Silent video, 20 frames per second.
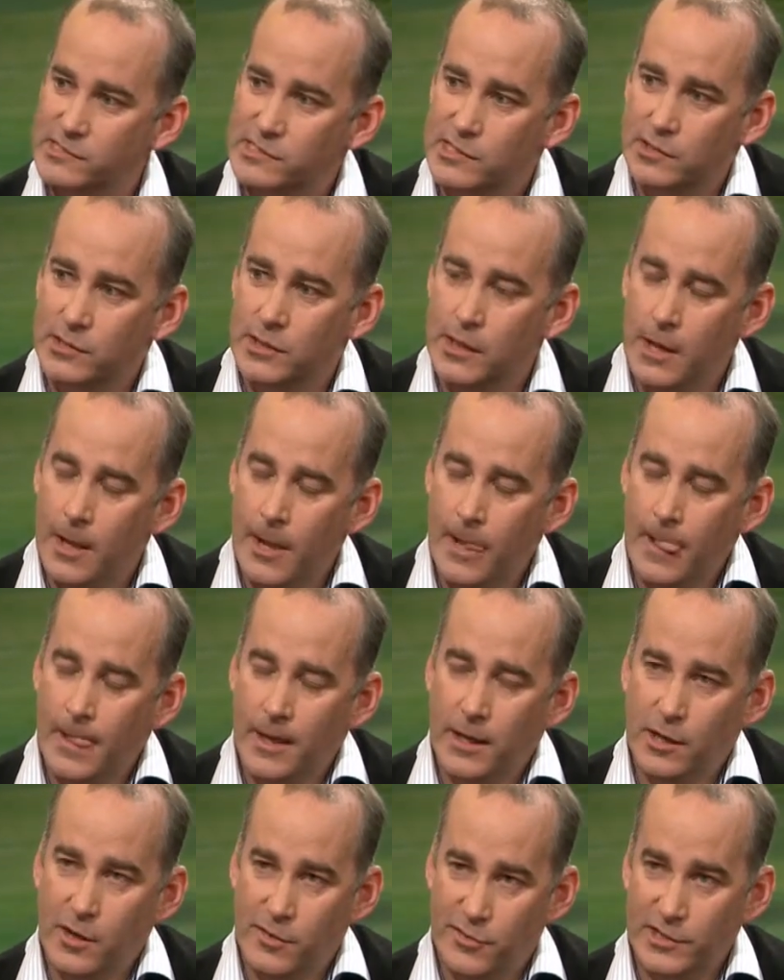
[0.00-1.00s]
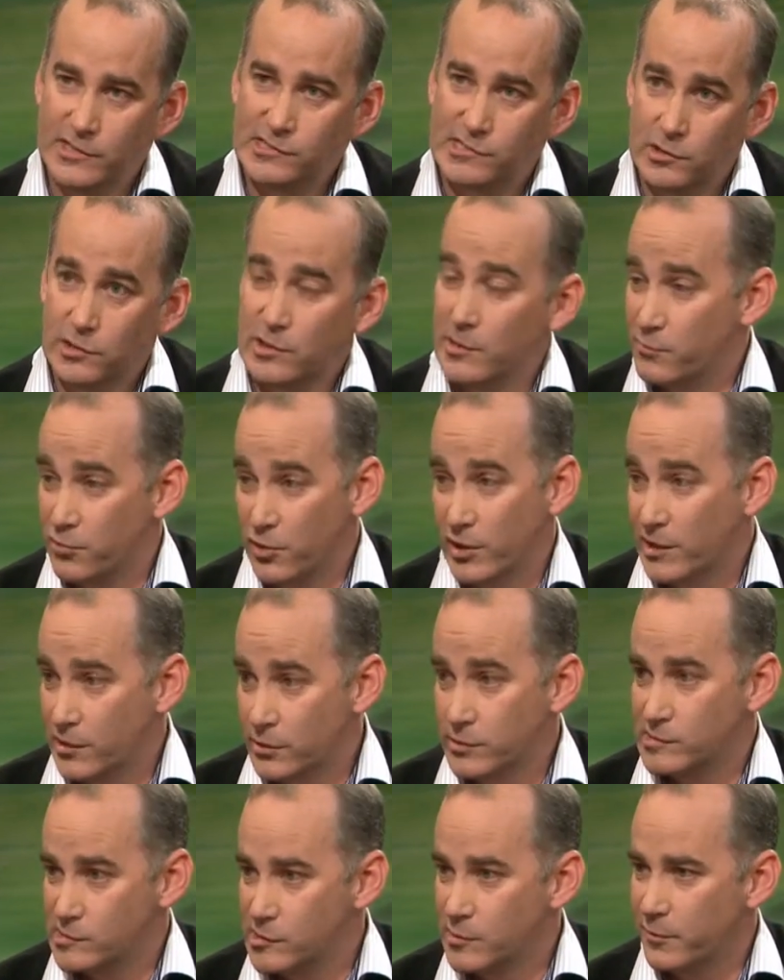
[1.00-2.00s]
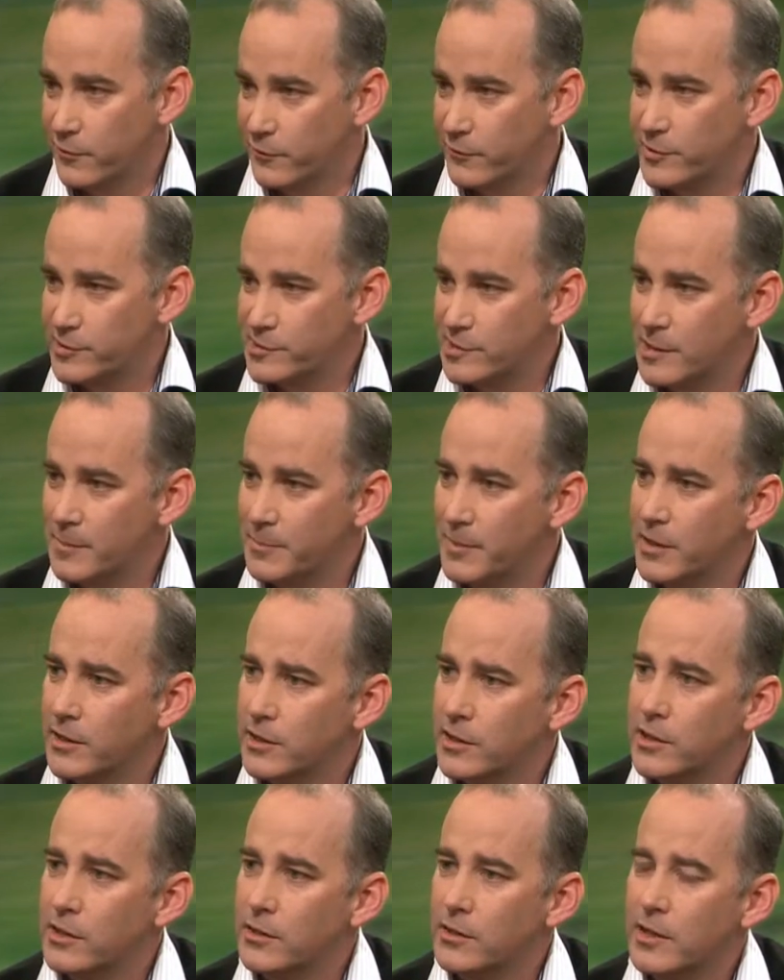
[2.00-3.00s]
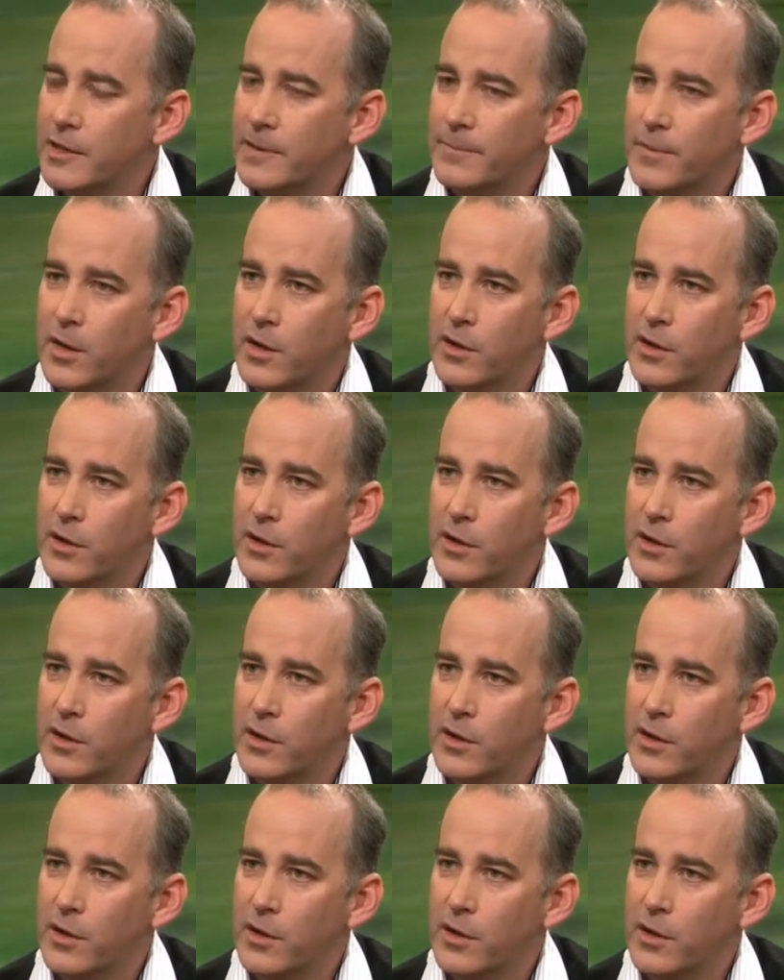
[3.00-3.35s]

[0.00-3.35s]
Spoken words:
So, you know, things are looking pretty good superficially, but, you know,